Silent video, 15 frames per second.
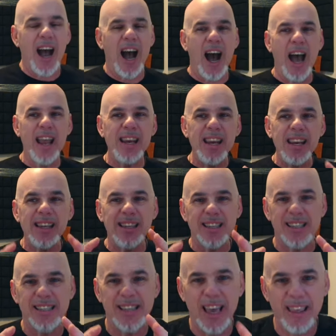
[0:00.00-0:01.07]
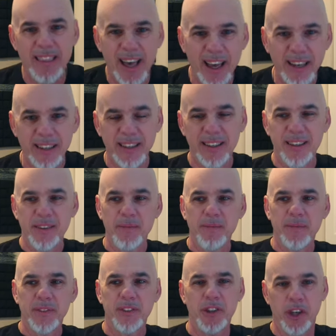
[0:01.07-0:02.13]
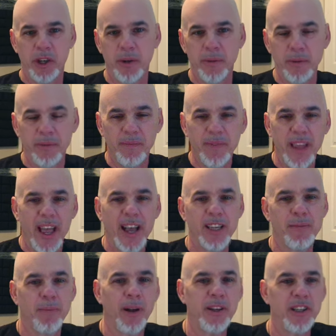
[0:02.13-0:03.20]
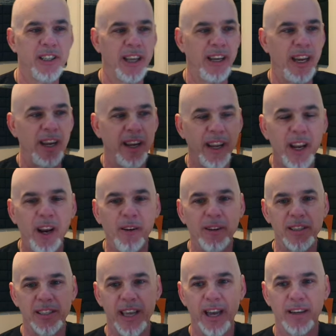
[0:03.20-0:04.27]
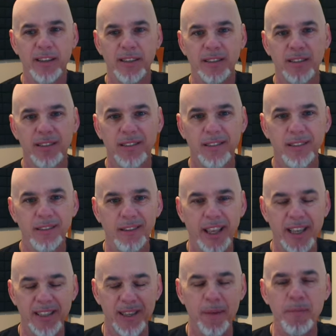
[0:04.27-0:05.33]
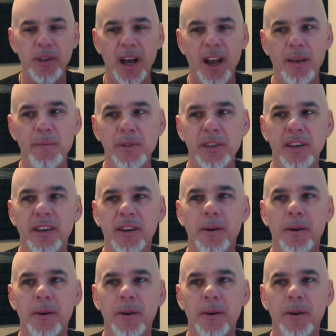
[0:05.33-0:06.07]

I needed to say that to you as much as I needed to hear it said. Like sometimes.